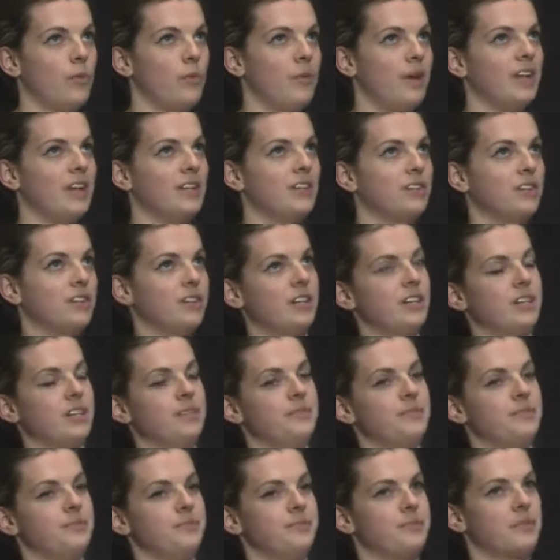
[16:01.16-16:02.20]
made or
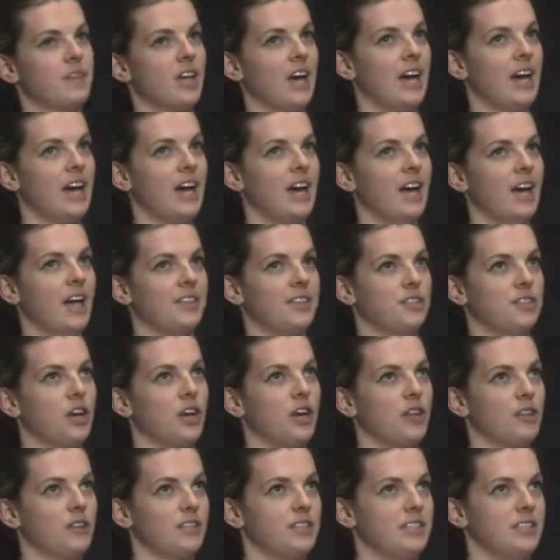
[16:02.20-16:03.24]
uh, the
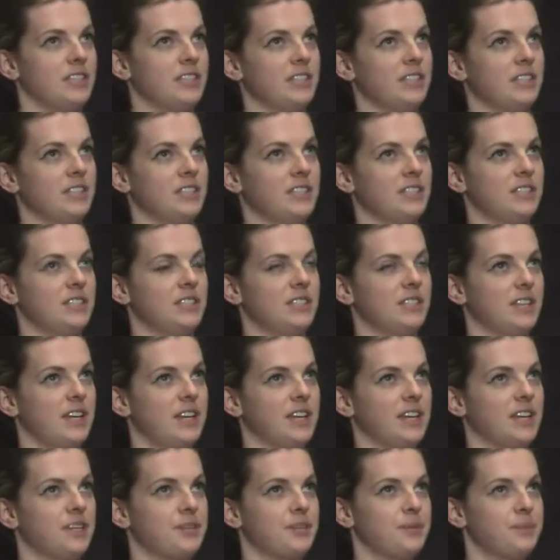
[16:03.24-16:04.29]
tolerance is
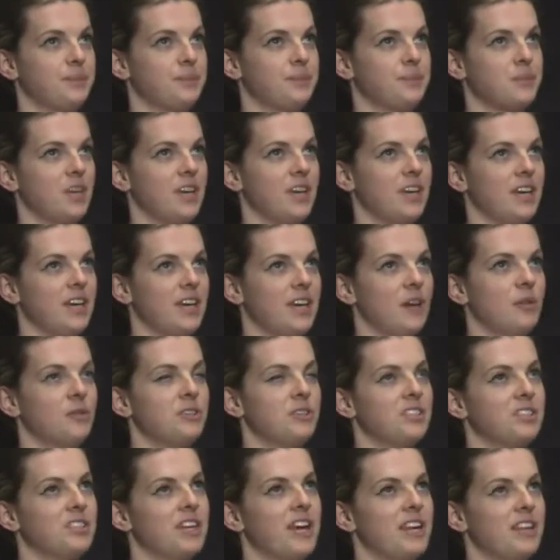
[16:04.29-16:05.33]
like, it would
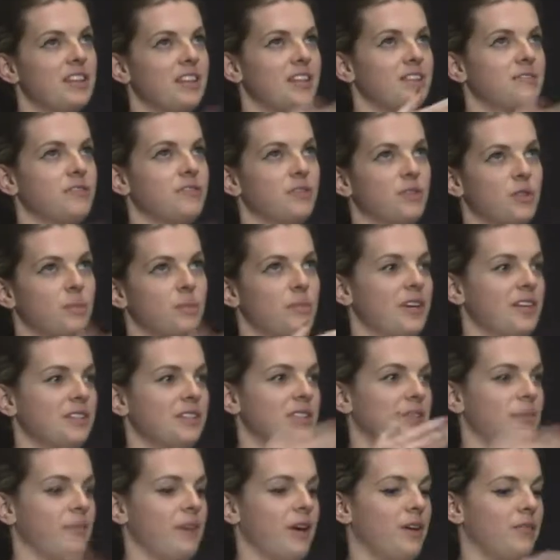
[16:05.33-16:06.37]
just kind of lift all the
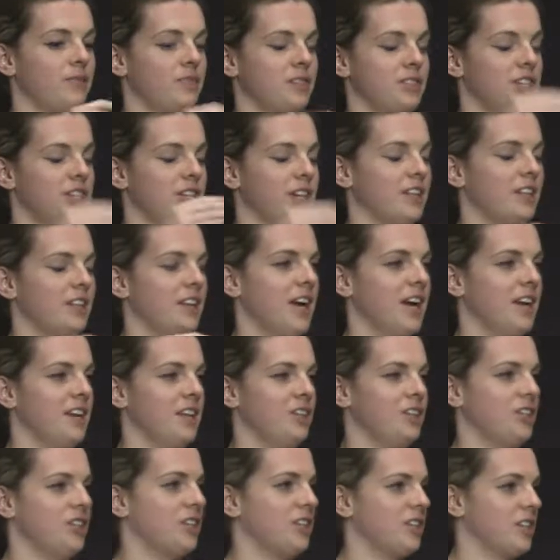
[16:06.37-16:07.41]
pins above the shear line,
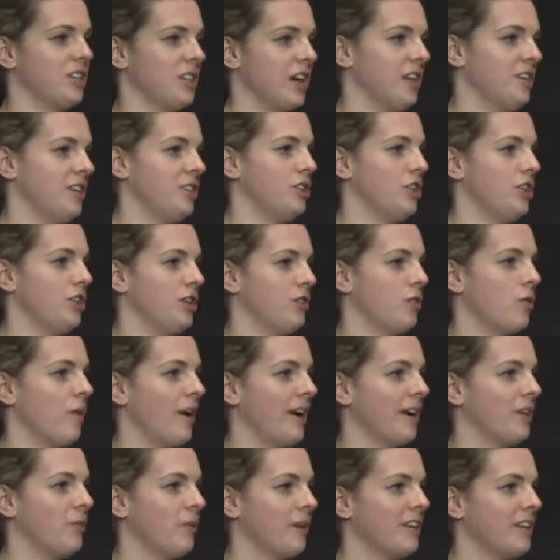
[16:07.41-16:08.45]
and you can kind of turn it
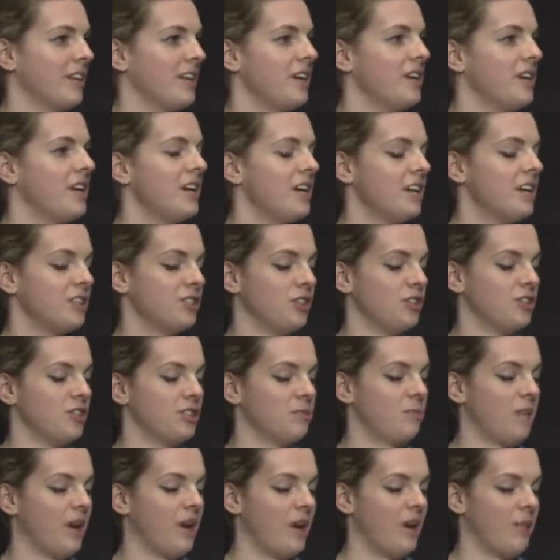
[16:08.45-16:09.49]
quite quickly. So
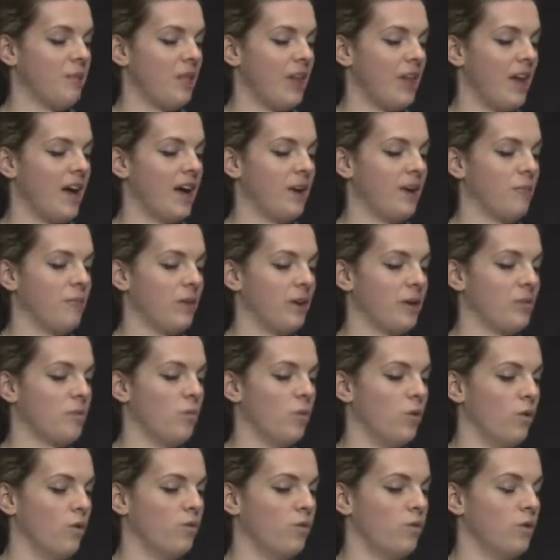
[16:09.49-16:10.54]
just by applying like
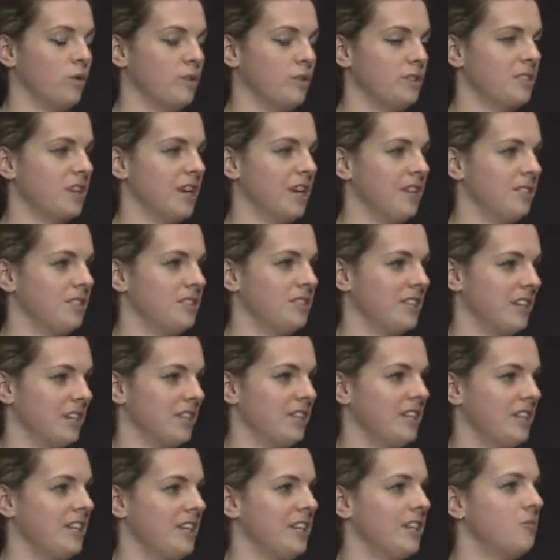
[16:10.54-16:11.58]
more force kind of
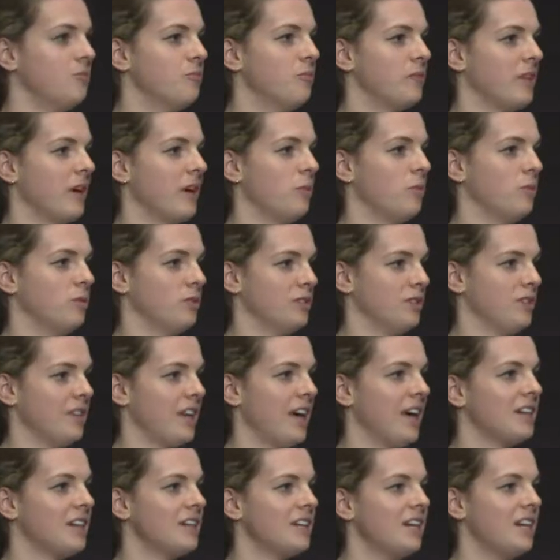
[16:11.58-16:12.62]
suddenly, that will do
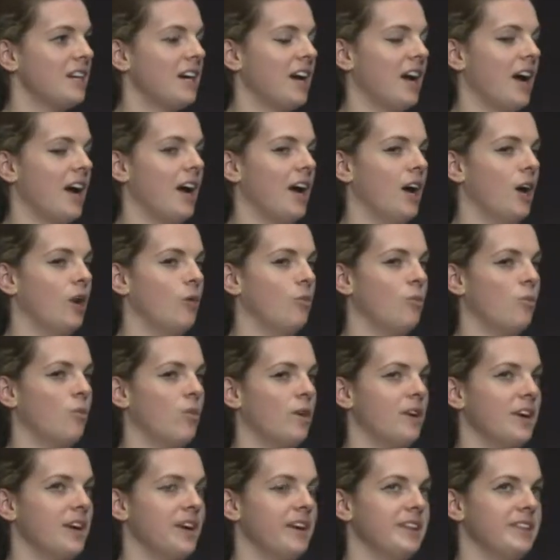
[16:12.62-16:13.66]
that. Um,
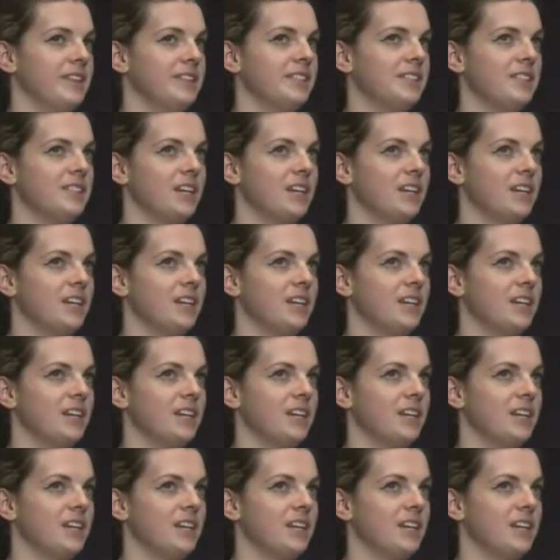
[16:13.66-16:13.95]
whereas